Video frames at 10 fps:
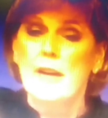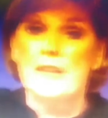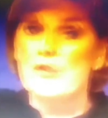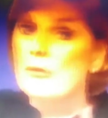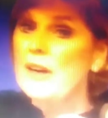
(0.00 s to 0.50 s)

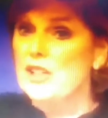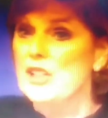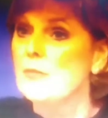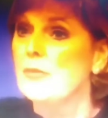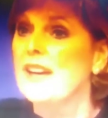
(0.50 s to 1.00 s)
This
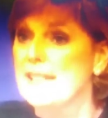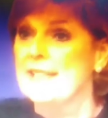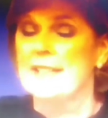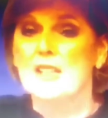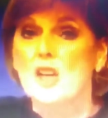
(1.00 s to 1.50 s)
wretched
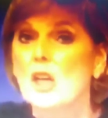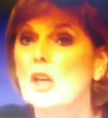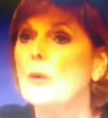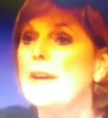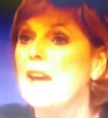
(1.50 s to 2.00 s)
Brexit is
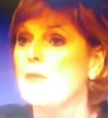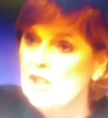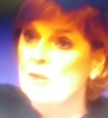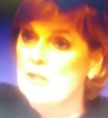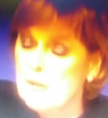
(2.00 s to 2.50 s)
gluing
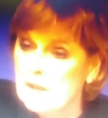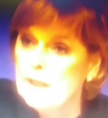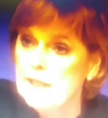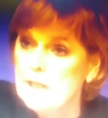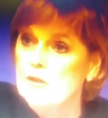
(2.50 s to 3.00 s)
issues that the
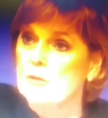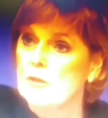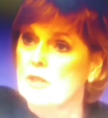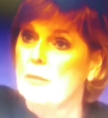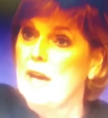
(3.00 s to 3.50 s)
lady
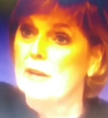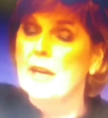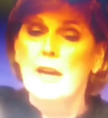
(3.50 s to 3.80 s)
talks about.